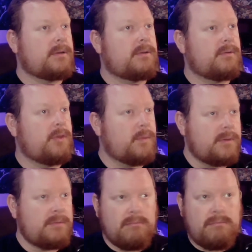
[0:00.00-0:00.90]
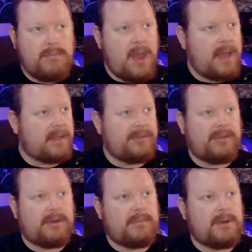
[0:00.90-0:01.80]
you would not
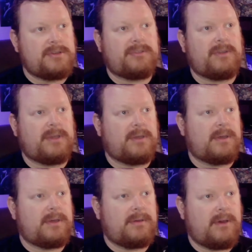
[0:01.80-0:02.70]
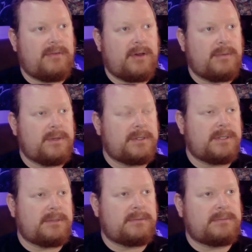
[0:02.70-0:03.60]
consider purchasing a Vault one
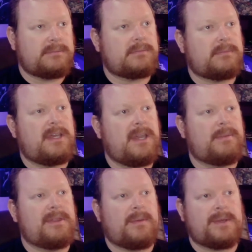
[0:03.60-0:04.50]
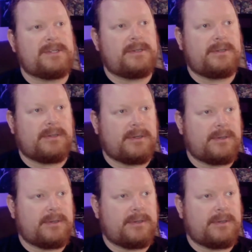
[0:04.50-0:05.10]
and keeping the original, or